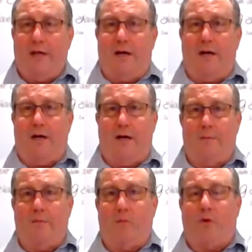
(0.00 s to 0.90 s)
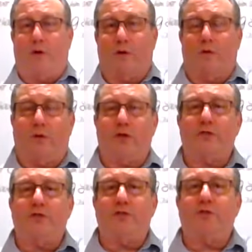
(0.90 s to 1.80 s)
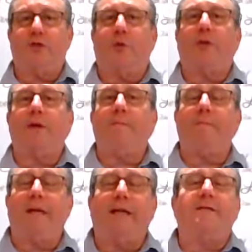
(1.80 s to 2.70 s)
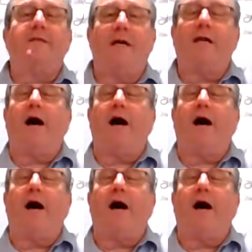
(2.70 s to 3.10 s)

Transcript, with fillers: um, where Christians used to really meditate